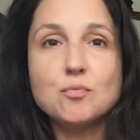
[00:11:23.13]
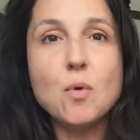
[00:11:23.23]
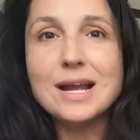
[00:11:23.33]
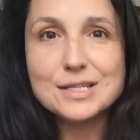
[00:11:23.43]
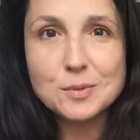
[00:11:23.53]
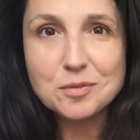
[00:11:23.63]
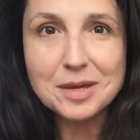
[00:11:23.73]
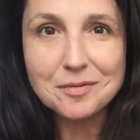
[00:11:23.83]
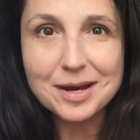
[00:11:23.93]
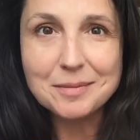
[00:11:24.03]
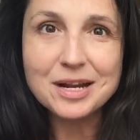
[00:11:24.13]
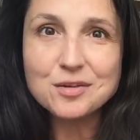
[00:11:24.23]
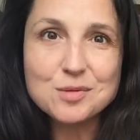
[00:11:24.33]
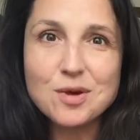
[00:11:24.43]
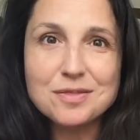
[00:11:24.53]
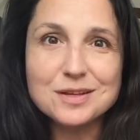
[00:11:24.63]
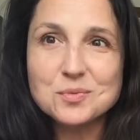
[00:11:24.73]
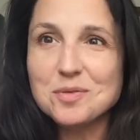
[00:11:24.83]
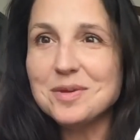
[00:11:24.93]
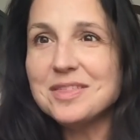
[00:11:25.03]
why it's with me, right? I mean, I only brought things
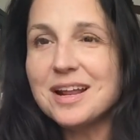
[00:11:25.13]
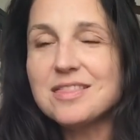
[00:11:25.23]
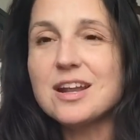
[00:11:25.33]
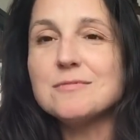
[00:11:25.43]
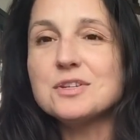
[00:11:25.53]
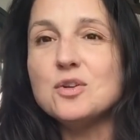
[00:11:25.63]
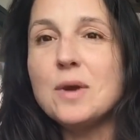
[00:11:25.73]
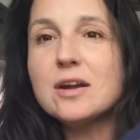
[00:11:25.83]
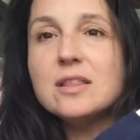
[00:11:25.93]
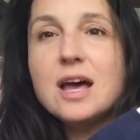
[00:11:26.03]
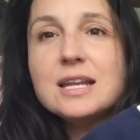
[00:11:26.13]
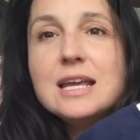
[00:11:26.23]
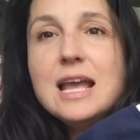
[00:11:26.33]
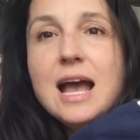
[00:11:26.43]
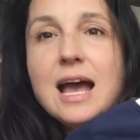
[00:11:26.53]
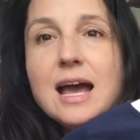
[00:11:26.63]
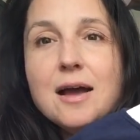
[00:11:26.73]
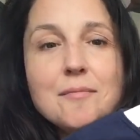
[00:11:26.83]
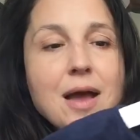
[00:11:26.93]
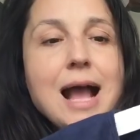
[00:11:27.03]
with me that I thought I was gonna wear a lot.
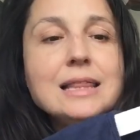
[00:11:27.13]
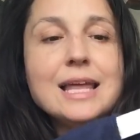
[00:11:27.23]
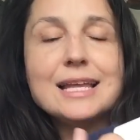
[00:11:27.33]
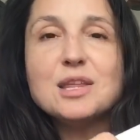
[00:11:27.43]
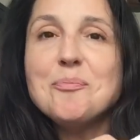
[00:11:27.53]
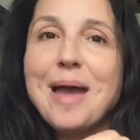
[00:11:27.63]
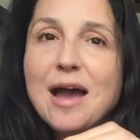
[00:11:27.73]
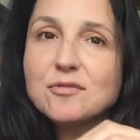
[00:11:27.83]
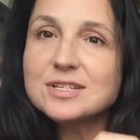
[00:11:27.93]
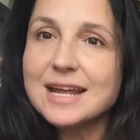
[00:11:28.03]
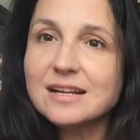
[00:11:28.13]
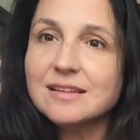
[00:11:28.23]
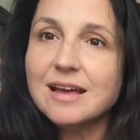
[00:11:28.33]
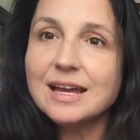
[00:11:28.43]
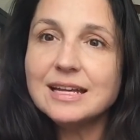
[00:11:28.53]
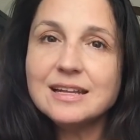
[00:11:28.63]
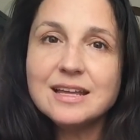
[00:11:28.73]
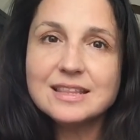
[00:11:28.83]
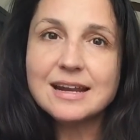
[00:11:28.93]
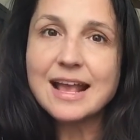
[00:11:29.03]
I like the bound neckline
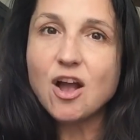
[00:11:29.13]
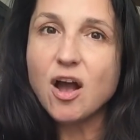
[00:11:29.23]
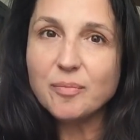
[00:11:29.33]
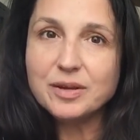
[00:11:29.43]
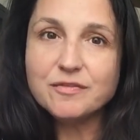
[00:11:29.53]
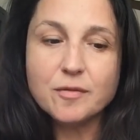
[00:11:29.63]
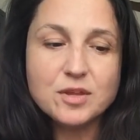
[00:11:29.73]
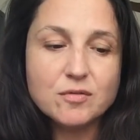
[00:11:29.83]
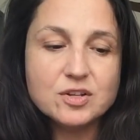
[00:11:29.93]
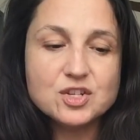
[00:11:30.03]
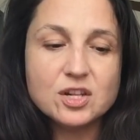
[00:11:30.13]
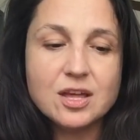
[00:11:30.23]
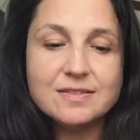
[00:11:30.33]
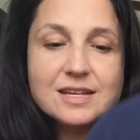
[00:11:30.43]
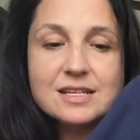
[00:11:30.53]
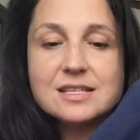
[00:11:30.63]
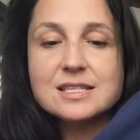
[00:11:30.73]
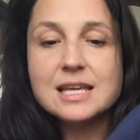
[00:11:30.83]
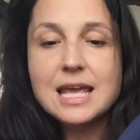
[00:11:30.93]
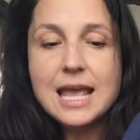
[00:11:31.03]
that I copied from the original on
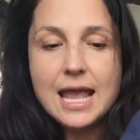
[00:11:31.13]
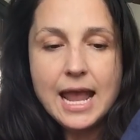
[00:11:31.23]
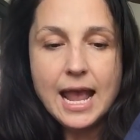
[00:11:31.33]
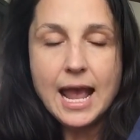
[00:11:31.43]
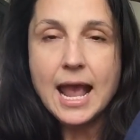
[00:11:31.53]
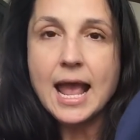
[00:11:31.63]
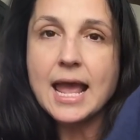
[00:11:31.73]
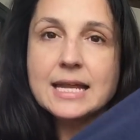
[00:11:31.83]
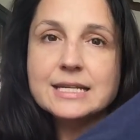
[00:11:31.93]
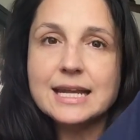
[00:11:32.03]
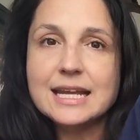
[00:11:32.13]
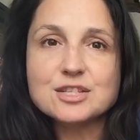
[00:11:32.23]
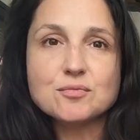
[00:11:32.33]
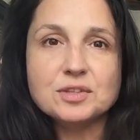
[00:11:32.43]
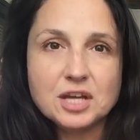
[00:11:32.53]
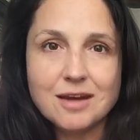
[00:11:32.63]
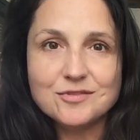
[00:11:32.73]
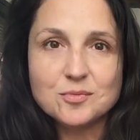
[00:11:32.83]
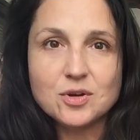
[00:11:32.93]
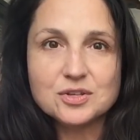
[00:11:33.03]
this. And it's really
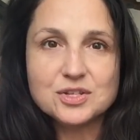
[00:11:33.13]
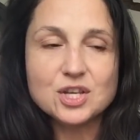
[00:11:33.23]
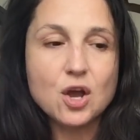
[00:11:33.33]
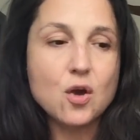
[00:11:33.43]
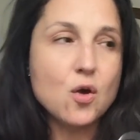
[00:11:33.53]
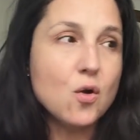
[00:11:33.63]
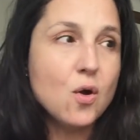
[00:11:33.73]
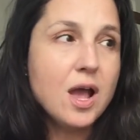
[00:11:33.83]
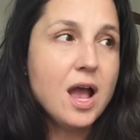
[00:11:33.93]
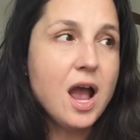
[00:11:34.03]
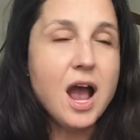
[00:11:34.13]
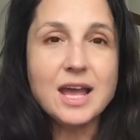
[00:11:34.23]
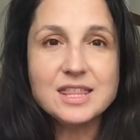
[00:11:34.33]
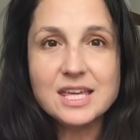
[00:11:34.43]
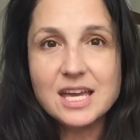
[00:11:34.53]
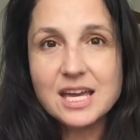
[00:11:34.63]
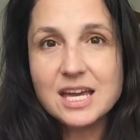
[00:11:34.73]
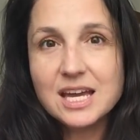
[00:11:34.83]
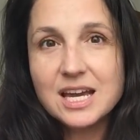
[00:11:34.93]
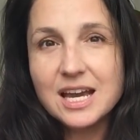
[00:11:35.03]
comfortable. So I
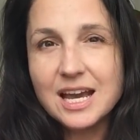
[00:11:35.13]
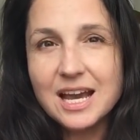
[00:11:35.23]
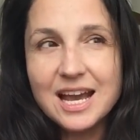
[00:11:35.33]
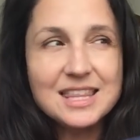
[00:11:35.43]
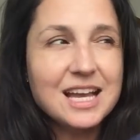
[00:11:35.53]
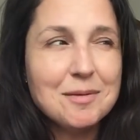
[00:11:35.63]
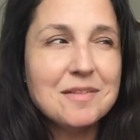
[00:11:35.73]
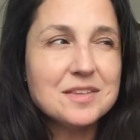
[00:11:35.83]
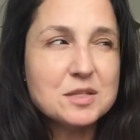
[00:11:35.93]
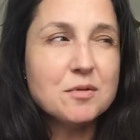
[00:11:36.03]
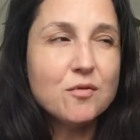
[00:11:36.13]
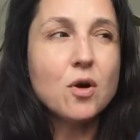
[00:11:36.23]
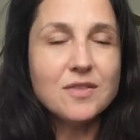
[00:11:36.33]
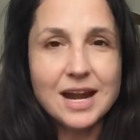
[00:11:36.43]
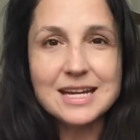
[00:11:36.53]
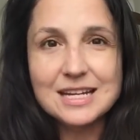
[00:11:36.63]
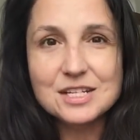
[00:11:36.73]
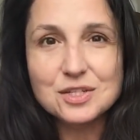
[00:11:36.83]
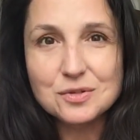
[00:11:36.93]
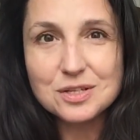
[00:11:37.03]
think I might have said this before that I need to
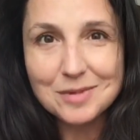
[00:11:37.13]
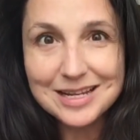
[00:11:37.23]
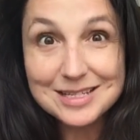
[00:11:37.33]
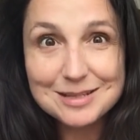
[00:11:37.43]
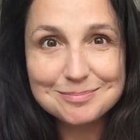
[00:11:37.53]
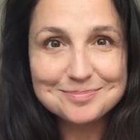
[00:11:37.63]
do some knits.